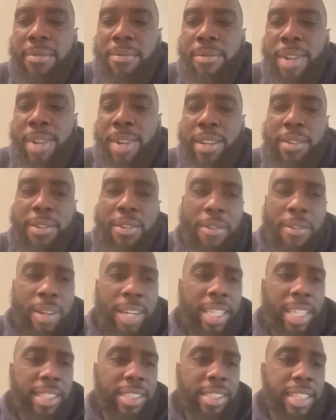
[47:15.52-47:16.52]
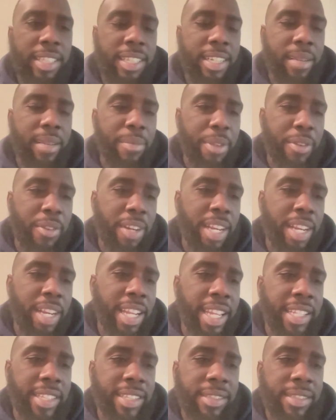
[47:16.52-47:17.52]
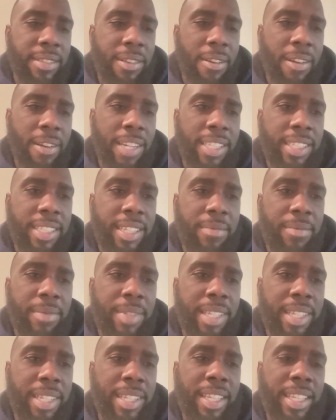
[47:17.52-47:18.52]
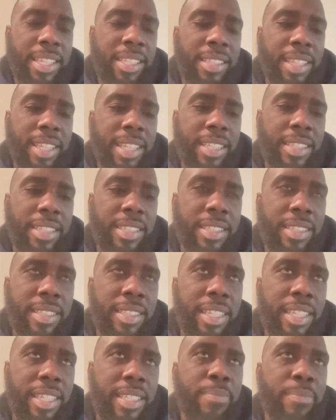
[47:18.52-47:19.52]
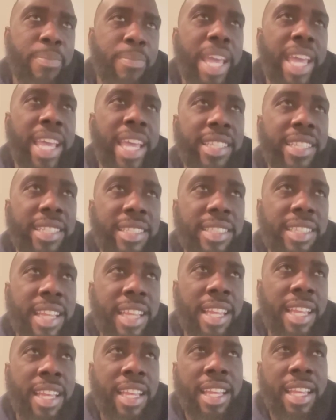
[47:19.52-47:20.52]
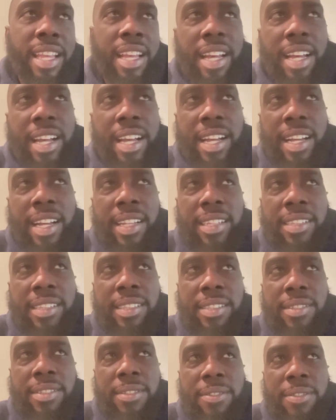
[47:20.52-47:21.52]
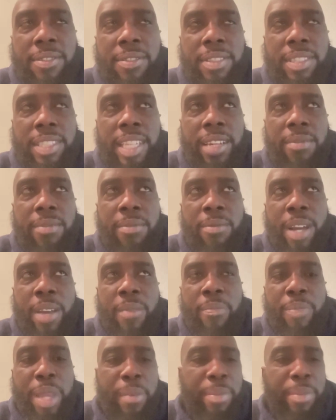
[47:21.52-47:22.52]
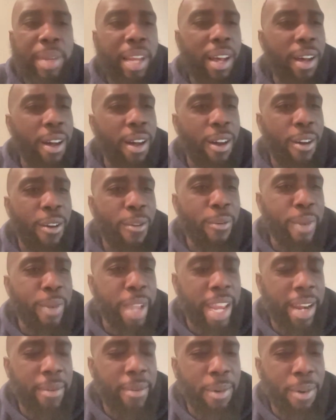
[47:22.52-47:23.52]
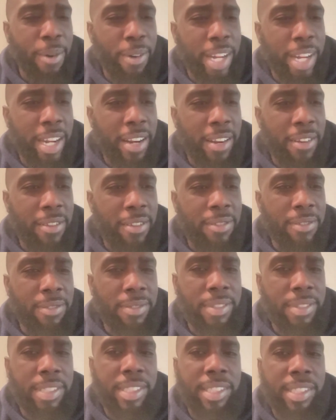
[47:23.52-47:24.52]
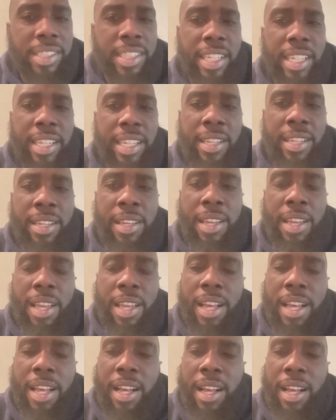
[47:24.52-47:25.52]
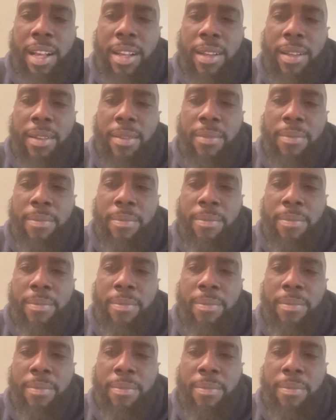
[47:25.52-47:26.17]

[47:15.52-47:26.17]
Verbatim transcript: when going into community and starting something is is it's best uh, to see what people are already working on to see uh,